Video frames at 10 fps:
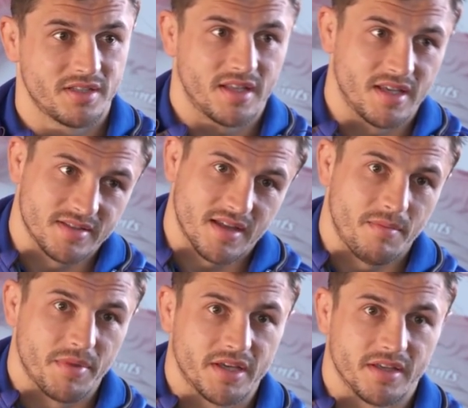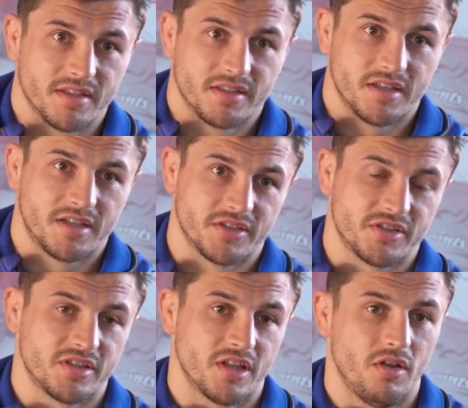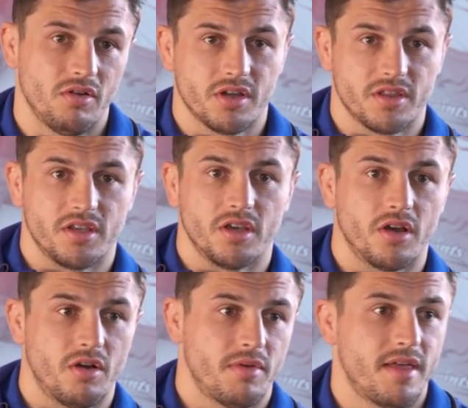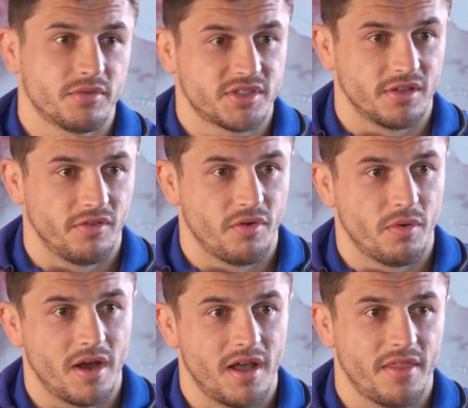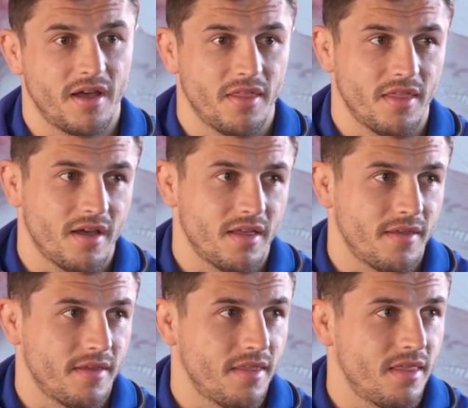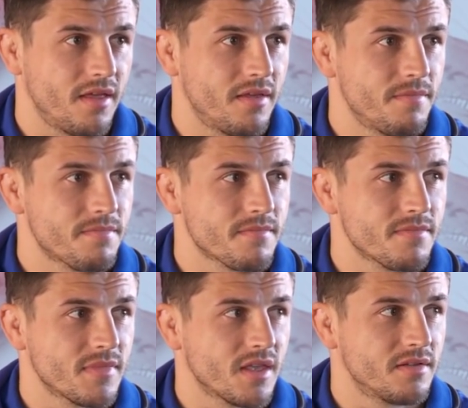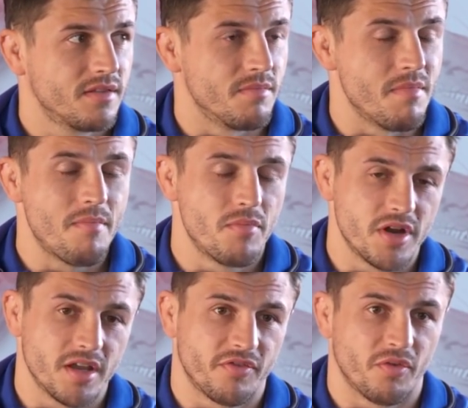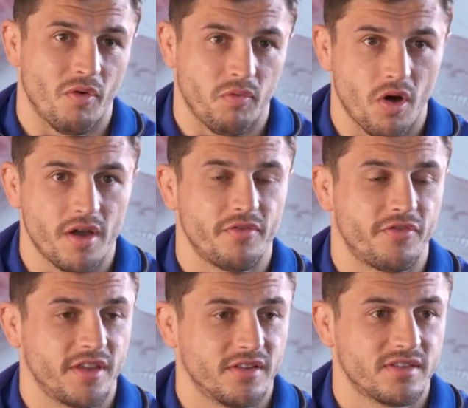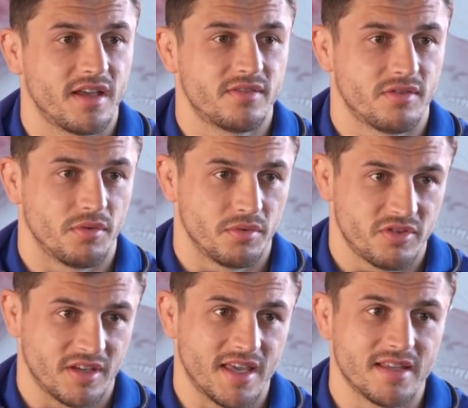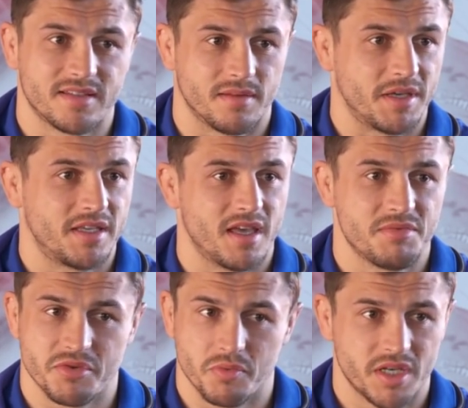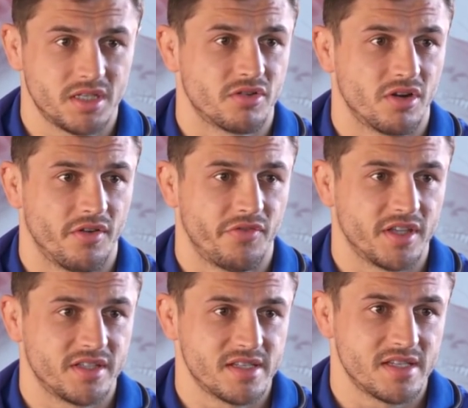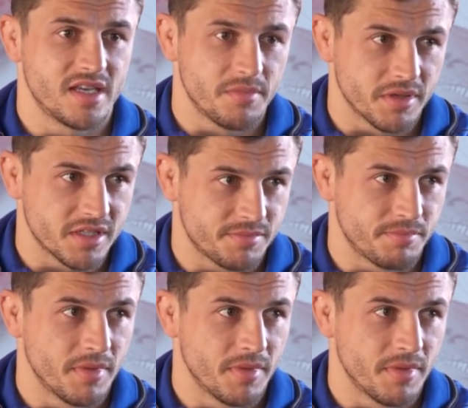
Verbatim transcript: Is, is that because because the longer that you go without silverware, that that, that the memory of, of what it feels like to, to get to the big games and win trophies it, it, it's,